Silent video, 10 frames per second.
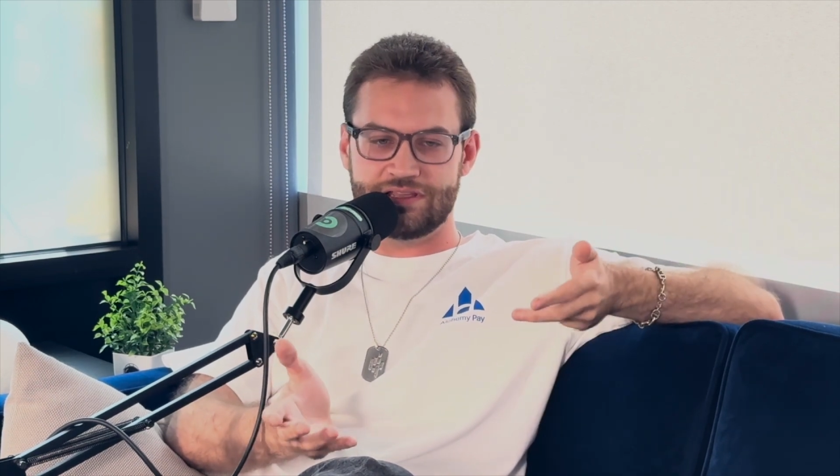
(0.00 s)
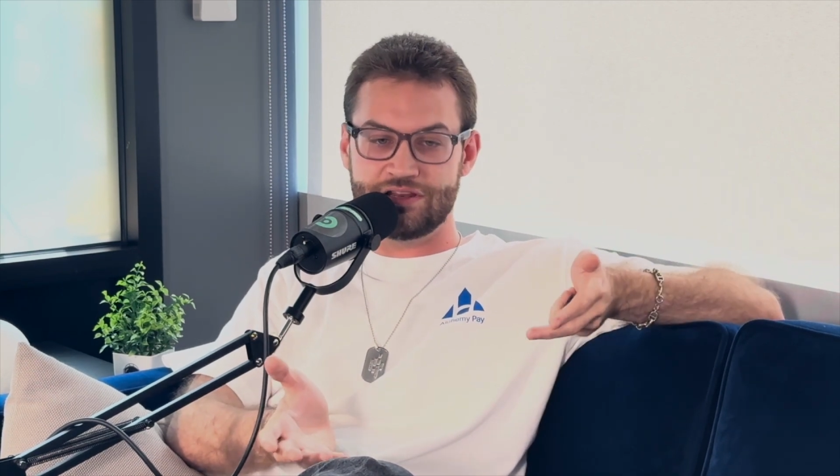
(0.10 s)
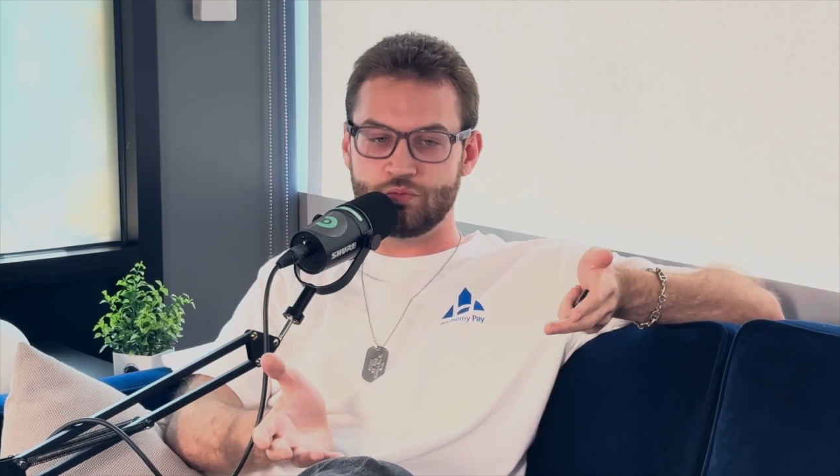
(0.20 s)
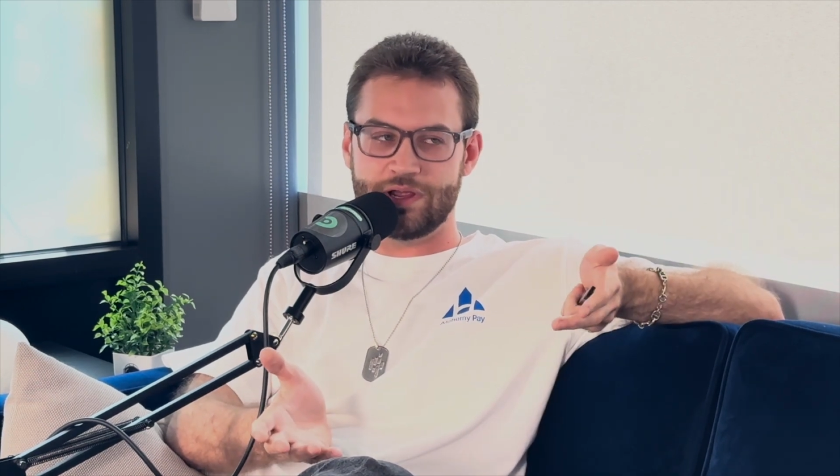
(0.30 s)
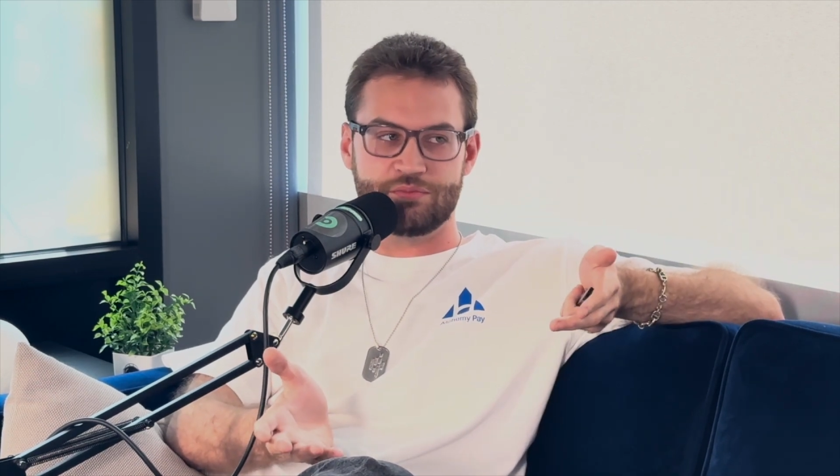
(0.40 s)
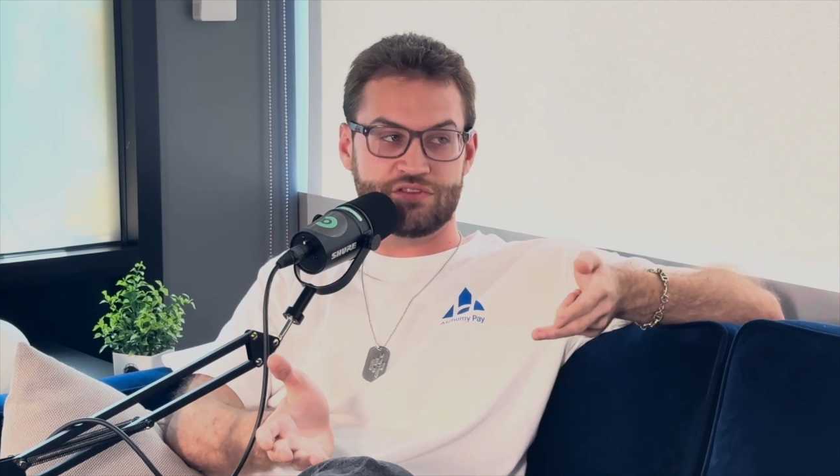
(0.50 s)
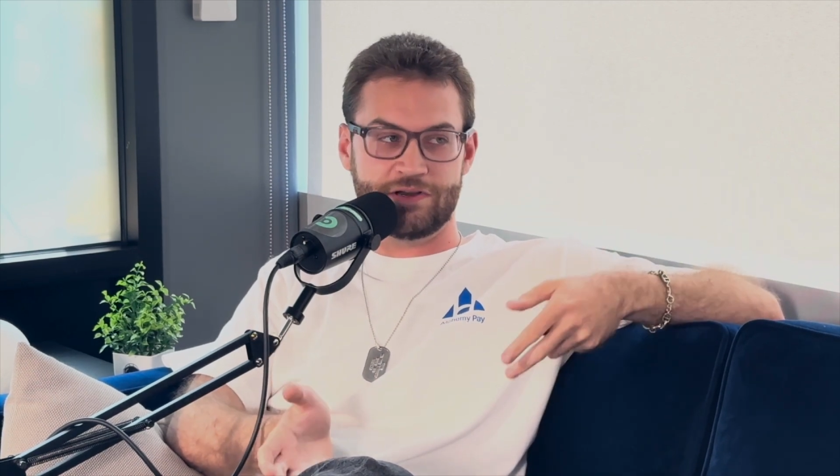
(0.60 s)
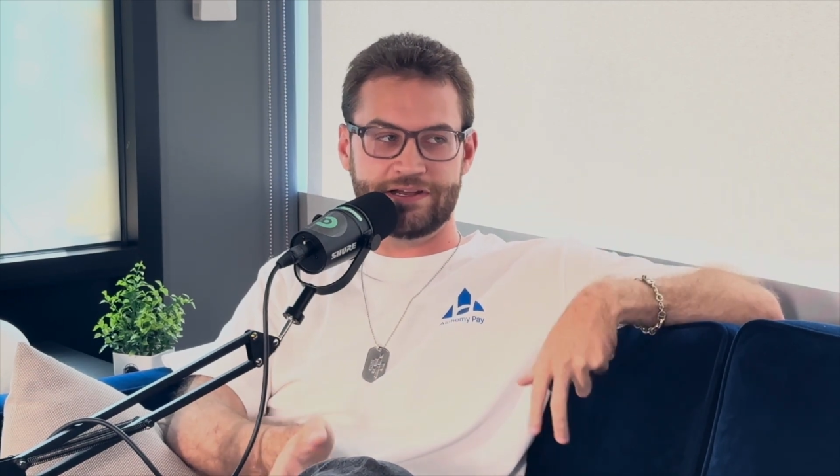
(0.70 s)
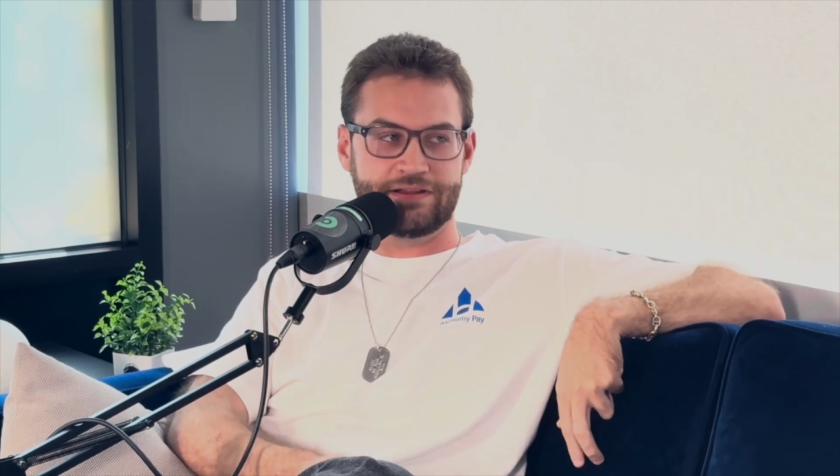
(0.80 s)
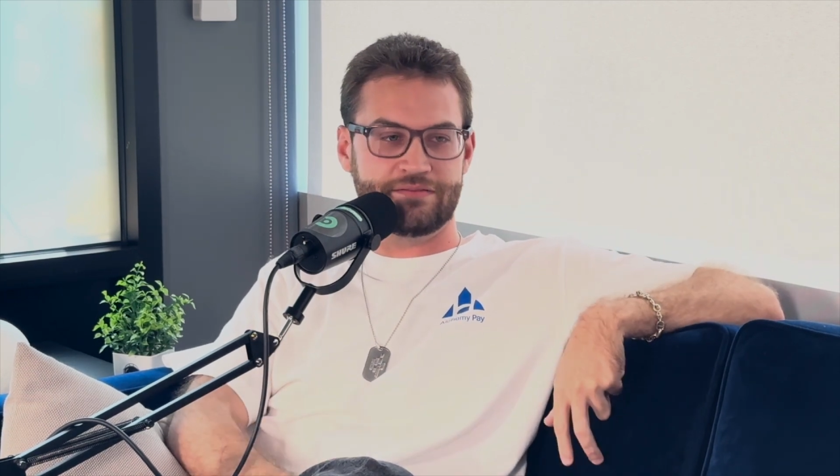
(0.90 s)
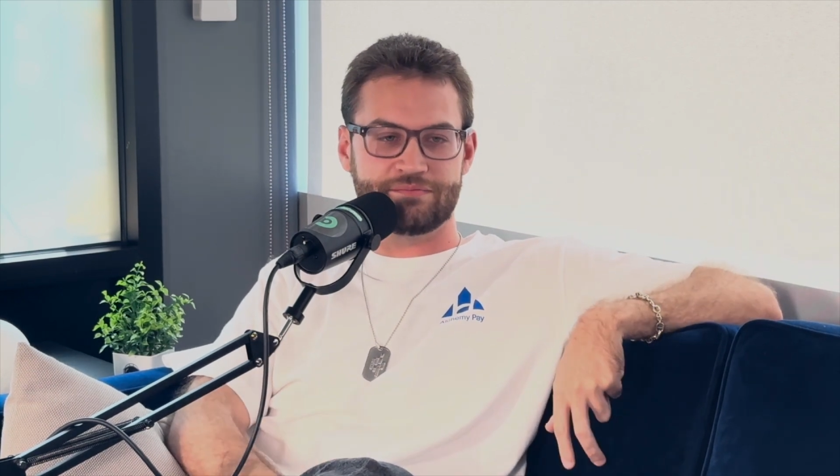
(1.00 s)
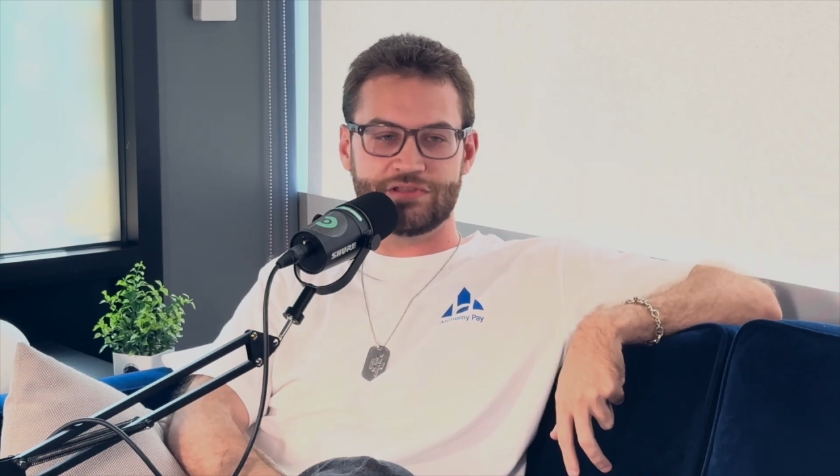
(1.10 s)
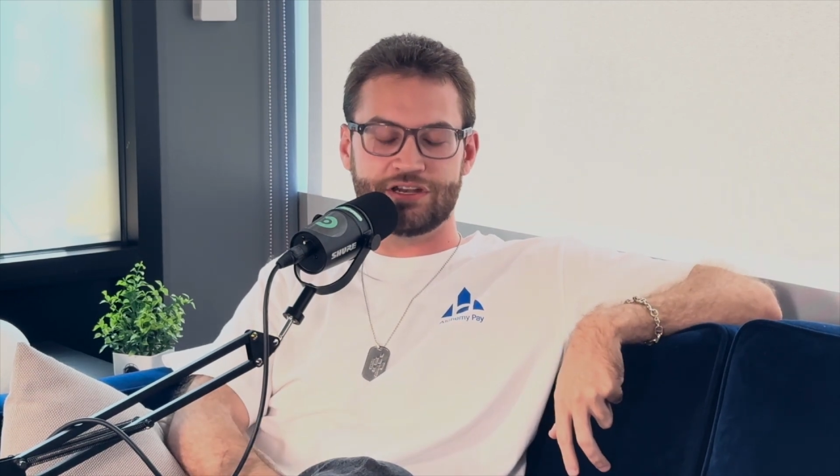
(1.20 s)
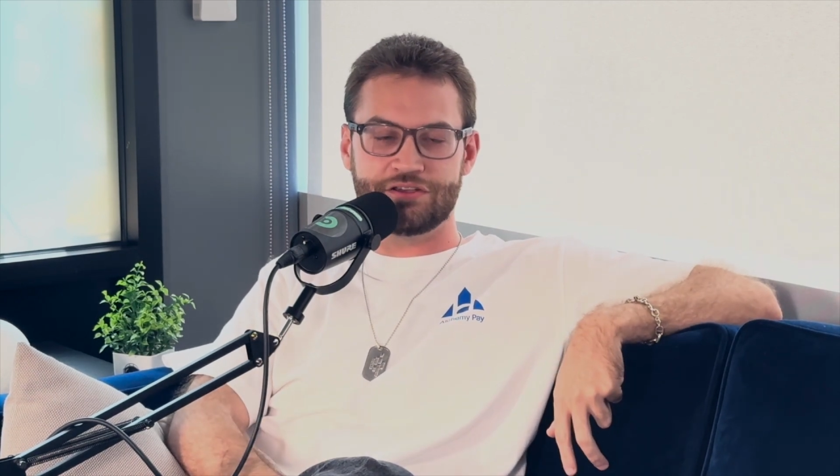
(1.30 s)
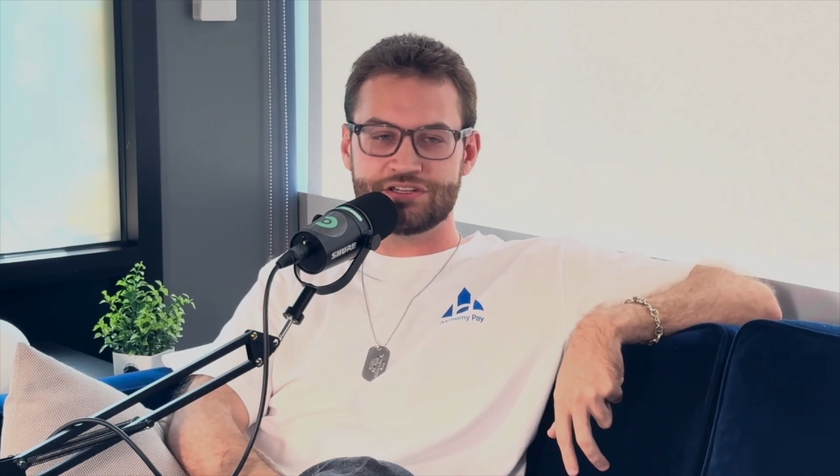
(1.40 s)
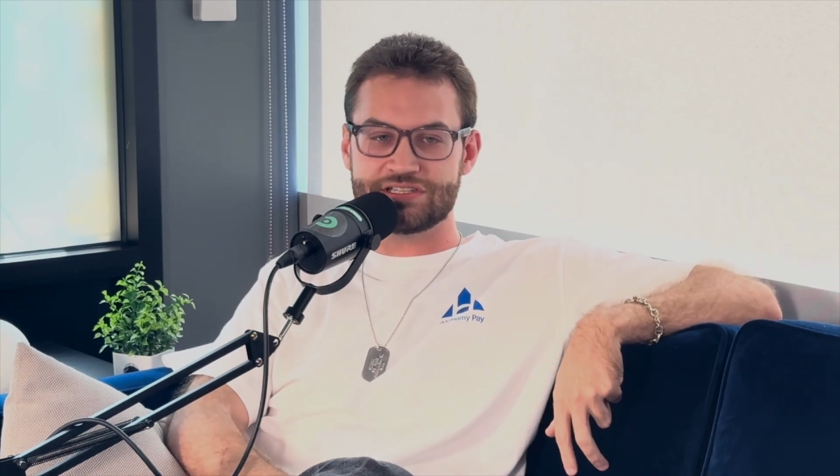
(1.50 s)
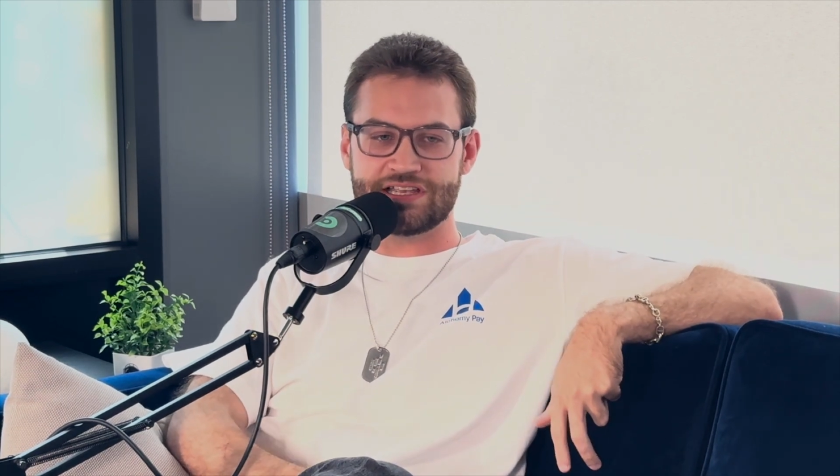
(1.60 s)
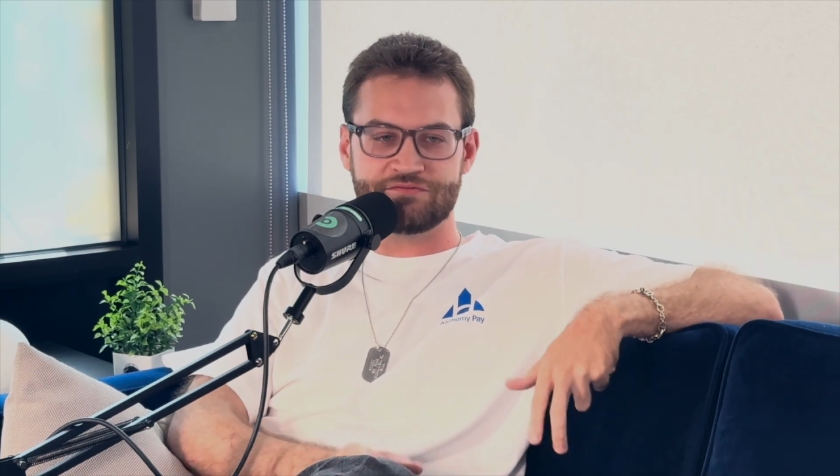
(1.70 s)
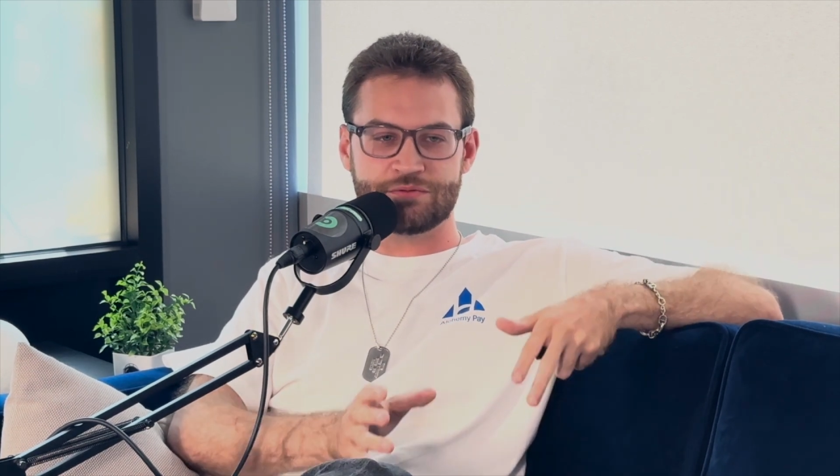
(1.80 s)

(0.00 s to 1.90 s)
Web3. You just have to